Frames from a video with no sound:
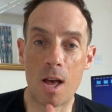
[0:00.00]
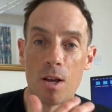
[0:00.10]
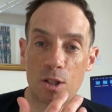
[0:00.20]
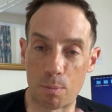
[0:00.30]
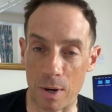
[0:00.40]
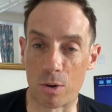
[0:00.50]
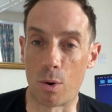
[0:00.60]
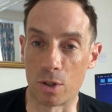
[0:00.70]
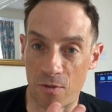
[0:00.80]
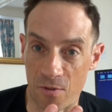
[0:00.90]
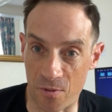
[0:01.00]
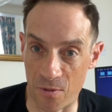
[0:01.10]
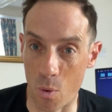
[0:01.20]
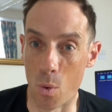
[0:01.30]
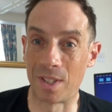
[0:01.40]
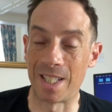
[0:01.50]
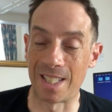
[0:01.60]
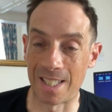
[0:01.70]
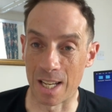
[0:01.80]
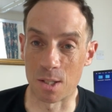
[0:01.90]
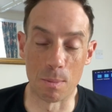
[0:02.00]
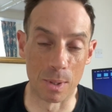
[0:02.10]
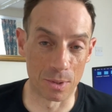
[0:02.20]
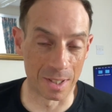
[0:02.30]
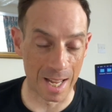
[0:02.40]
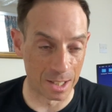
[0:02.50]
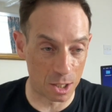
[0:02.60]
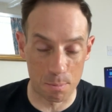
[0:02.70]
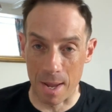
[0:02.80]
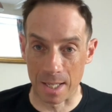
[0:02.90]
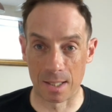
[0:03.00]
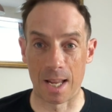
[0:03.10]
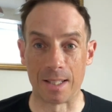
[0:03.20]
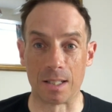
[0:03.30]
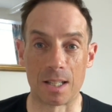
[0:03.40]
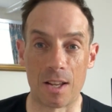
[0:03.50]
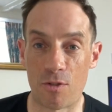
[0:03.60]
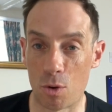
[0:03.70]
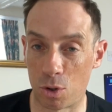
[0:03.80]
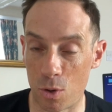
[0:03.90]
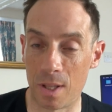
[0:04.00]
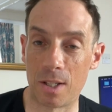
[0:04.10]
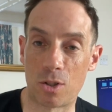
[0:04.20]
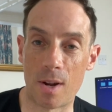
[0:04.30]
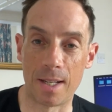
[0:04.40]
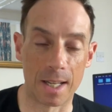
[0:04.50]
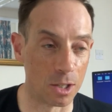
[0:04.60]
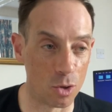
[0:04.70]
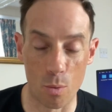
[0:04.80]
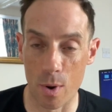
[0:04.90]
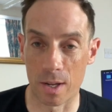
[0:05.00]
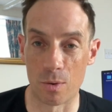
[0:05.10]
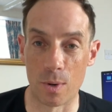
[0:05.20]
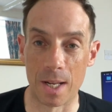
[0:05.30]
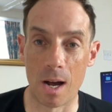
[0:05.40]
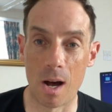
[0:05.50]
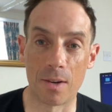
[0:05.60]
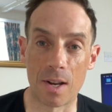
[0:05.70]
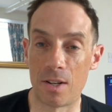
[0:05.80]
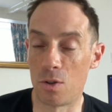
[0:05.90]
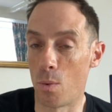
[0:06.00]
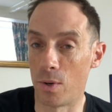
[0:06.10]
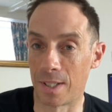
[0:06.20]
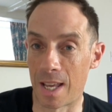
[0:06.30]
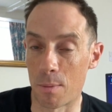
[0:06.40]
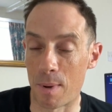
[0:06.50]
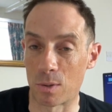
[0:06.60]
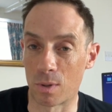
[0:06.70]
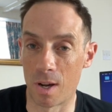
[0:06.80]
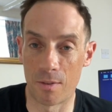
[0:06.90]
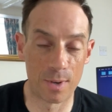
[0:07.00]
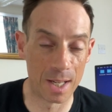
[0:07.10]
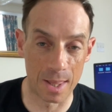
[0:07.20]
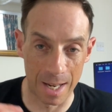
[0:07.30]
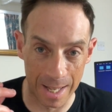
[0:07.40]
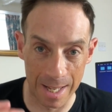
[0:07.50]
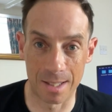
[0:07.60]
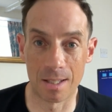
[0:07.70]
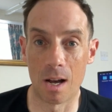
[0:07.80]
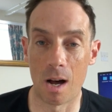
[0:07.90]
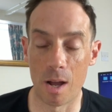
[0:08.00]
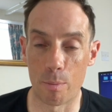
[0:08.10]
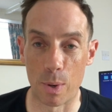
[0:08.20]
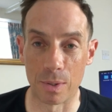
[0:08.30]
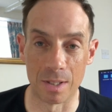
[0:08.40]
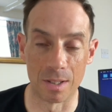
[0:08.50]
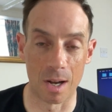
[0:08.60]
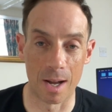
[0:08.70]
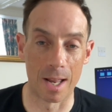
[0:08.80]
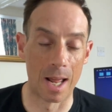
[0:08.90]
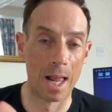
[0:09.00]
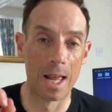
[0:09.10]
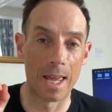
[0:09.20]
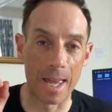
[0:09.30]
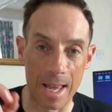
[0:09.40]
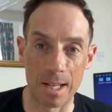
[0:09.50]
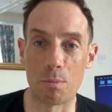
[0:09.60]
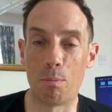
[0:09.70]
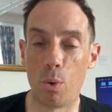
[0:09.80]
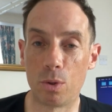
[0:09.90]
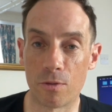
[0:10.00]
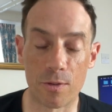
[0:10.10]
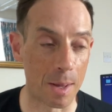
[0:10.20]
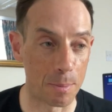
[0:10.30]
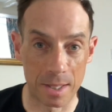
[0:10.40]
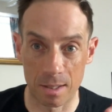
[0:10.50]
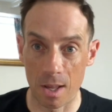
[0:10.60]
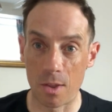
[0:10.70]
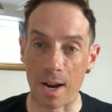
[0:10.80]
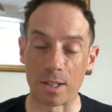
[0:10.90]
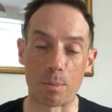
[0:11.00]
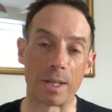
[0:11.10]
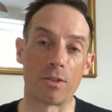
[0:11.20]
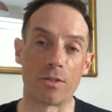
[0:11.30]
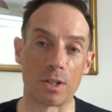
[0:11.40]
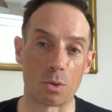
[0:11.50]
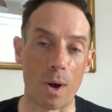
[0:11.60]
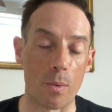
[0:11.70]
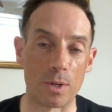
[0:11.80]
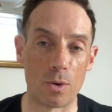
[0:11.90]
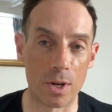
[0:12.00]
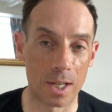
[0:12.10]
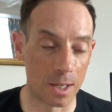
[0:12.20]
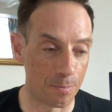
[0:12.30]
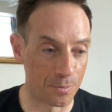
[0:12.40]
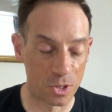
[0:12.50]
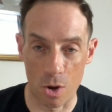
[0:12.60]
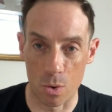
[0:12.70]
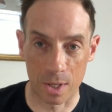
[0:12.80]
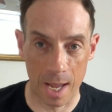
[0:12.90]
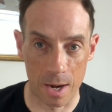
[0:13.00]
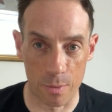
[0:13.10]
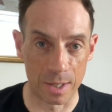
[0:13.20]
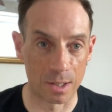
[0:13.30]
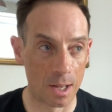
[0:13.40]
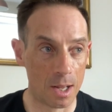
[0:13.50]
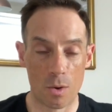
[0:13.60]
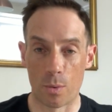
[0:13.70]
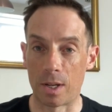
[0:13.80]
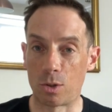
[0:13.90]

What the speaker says: spread across 4 to 6 meals a day. Just makes sense. If you're doing the training and you're working really hard and you want to get the best recovery, then eating a higher protein diet is important for that. But there's another aspect of it as well. When you look at total calories, when I